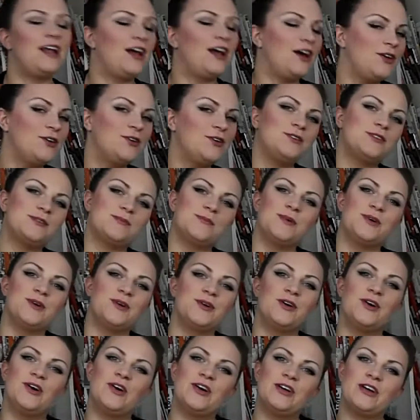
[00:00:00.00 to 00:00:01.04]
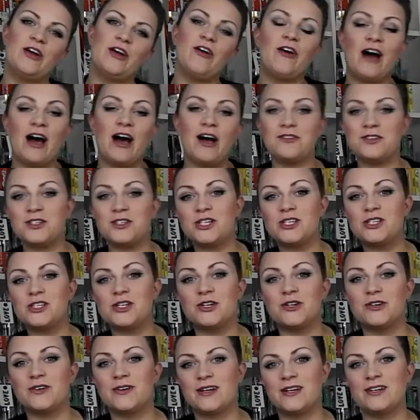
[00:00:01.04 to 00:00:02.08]
loads more craft
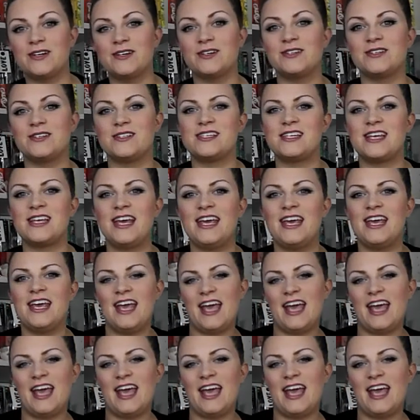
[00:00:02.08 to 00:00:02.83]
tutorials